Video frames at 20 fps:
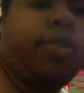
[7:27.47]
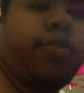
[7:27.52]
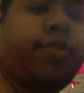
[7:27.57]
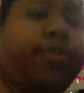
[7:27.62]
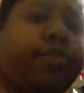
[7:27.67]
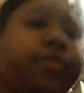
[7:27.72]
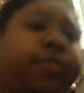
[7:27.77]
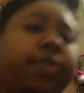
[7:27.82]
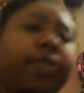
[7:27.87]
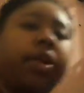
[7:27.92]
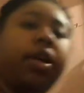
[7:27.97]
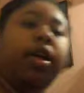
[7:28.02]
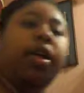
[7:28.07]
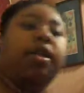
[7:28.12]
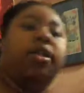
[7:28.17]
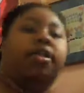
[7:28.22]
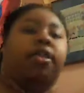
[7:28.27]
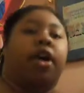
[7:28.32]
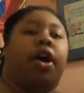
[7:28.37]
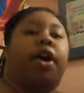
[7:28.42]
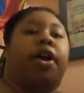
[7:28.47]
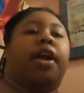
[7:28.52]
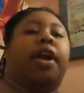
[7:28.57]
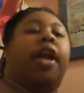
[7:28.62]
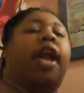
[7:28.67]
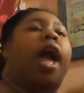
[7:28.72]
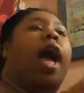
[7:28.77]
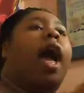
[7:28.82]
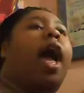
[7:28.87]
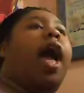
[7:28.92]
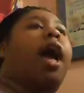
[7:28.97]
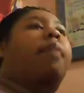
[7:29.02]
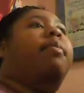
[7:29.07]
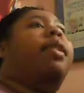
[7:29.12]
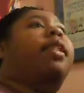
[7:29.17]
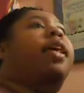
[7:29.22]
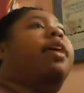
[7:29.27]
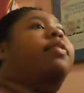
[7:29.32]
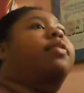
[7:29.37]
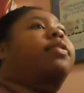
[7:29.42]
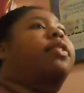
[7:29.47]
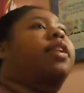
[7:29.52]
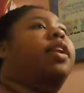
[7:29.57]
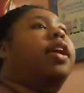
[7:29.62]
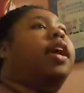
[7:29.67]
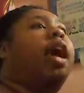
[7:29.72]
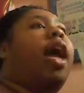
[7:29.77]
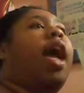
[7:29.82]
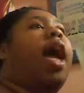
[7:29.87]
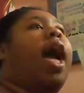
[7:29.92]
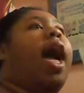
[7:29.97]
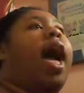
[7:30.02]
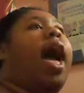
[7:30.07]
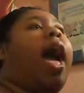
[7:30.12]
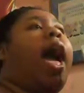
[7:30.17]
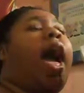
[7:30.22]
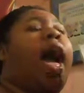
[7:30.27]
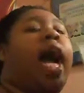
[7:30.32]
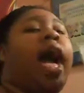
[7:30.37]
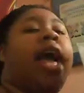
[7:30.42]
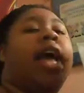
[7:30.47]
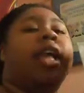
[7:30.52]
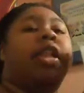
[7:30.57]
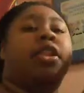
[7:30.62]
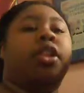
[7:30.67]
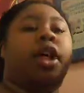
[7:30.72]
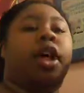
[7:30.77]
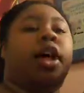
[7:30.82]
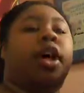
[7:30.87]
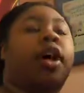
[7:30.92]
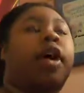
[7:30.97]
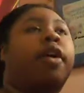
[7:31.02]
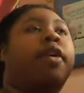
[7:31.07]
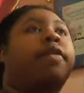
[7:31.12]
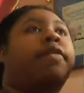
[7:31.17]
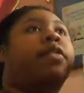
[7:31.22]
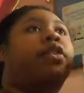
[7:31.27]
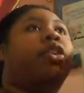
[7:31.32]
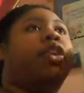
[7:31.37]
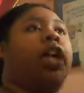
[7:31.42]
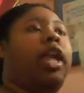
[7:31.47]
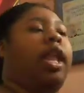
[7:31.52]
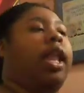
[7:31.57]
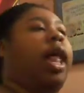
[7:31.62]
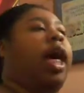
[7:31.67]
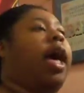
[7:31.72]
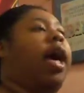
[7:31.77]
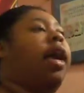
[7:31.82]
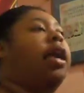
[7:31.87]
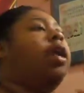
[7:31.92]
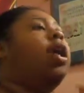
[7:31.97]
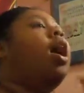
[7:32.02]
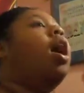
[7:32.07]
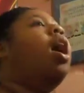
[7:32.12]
ooh, sorry, my leg was hurting. I loved Collide.